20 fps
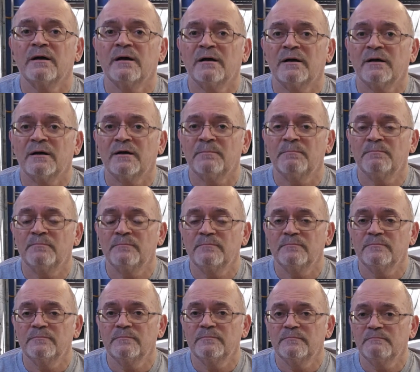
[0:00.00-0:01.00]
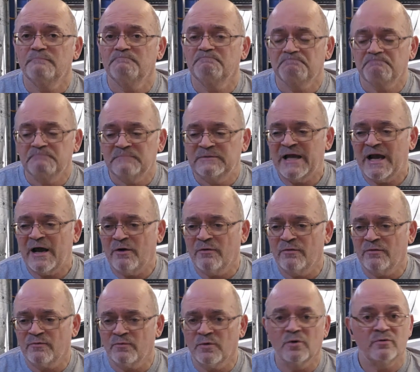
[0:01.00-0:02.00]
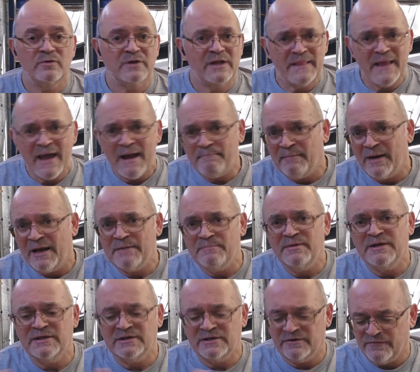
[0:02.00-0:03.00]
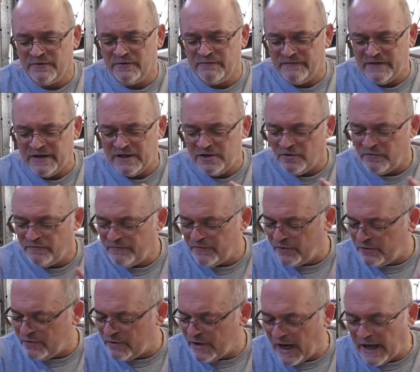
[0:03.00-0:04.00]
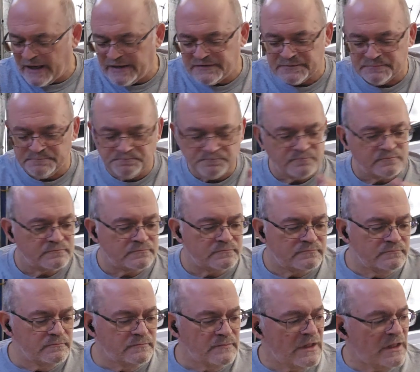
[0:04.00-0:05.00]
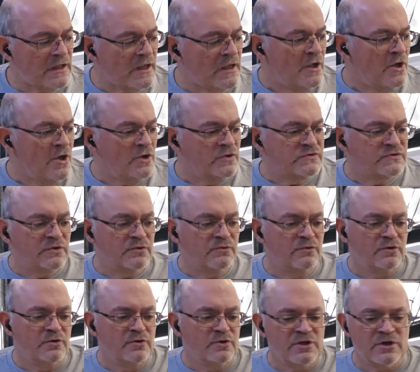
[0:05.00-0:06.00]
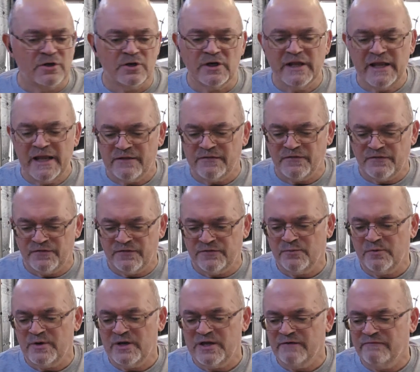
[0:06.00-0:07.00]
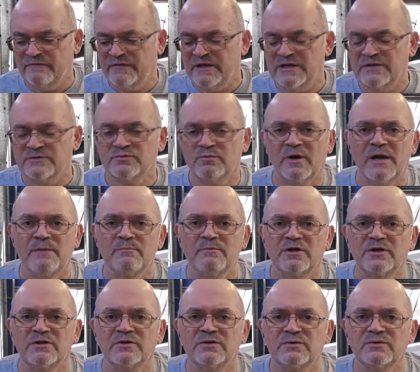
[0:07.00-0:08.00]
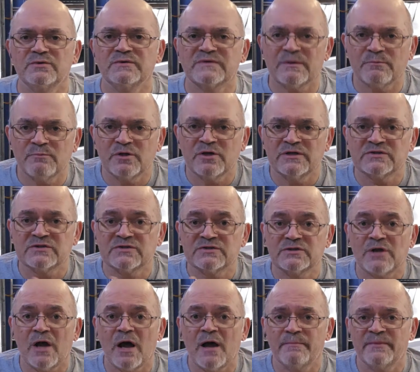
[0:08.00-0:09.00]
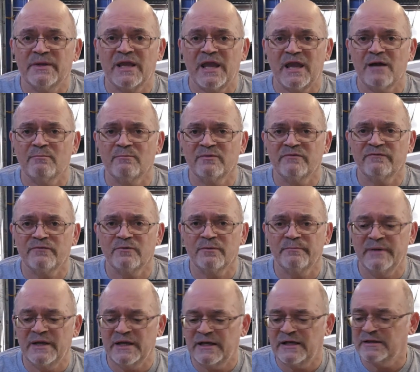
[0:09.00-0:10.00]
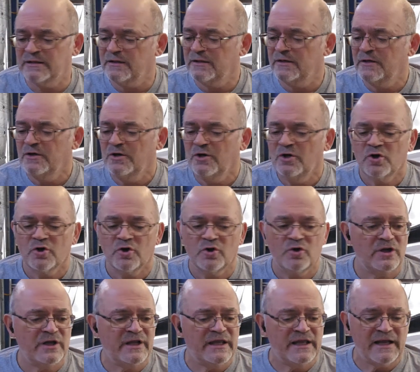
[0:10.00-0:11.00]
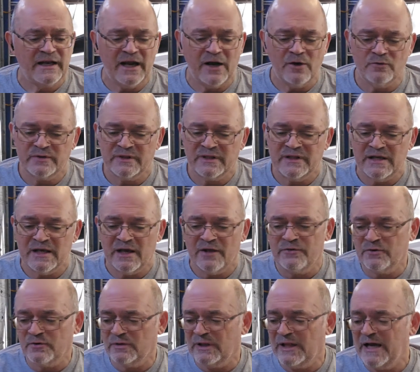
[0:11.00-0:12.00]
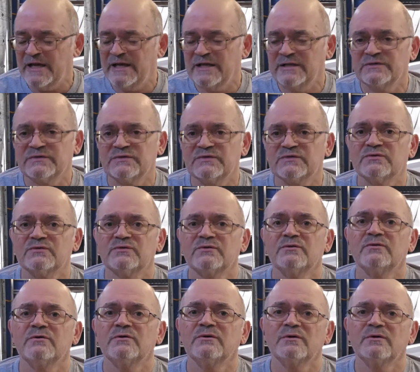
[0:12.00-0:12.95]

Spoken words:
down the road. And that might be a different video for you guys. So you're going to get 3 of these. What I'm going to do is I'm going to stop the camera for a minute, going to get out the other lights,